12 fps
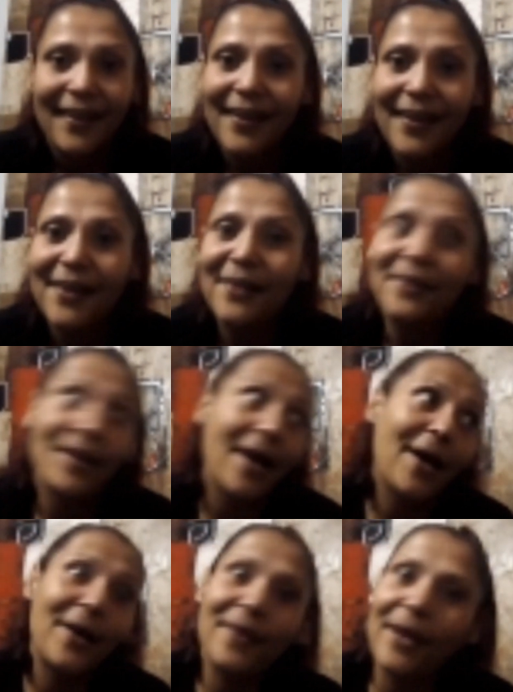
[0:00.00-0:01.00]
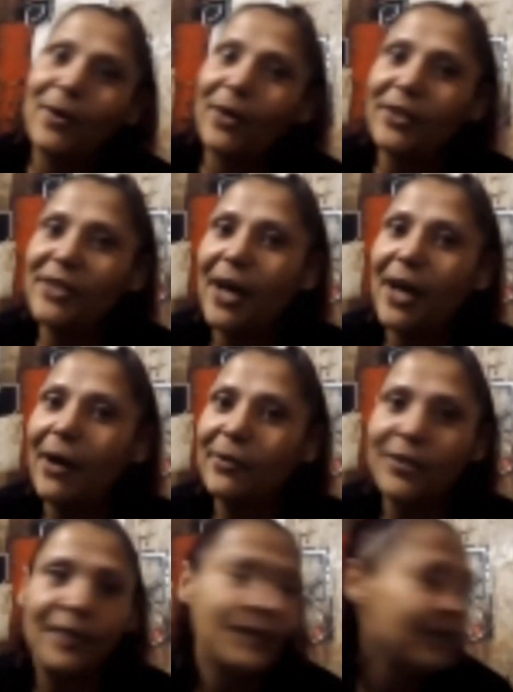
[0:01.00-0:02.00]
No, they all got told
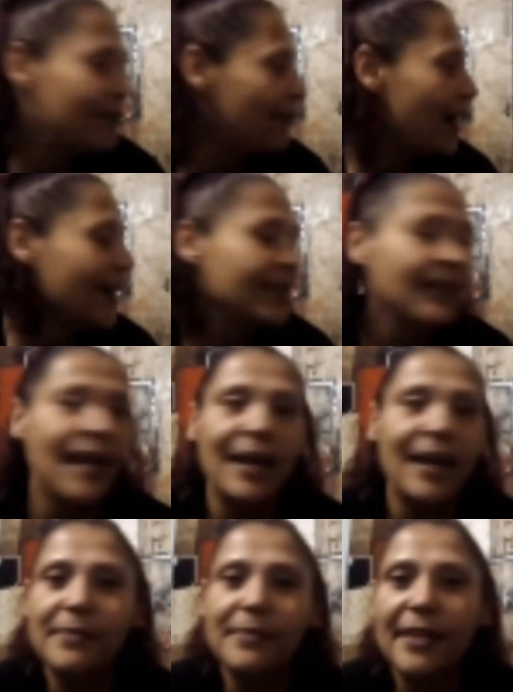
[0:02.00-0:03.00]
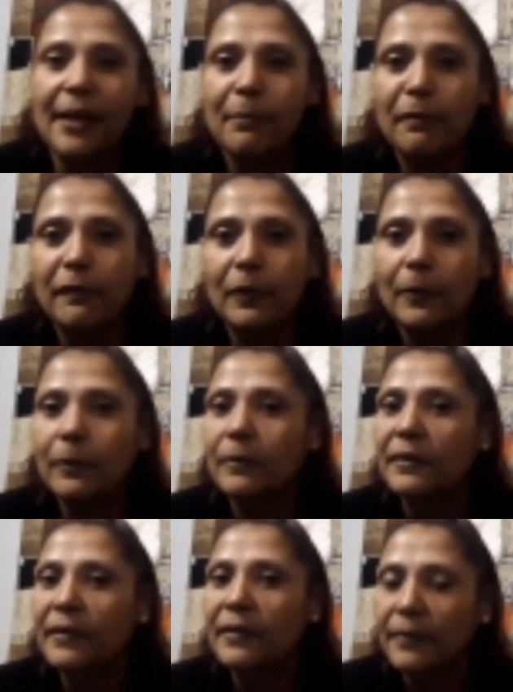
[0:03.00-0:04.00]
turn the fucking games down before.
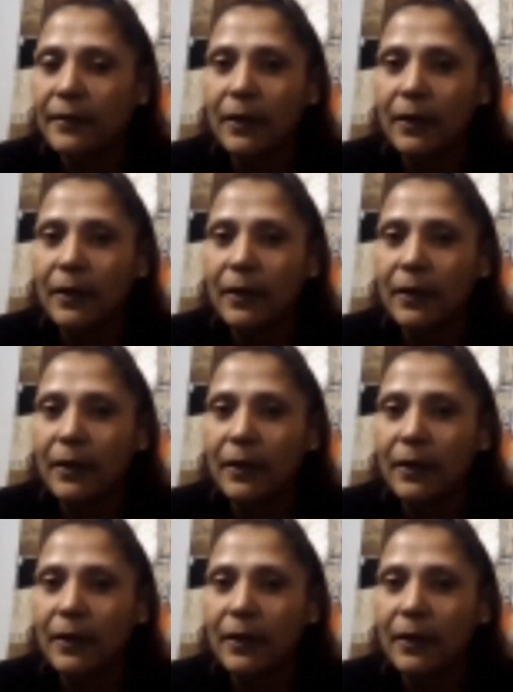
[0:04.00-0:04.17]
I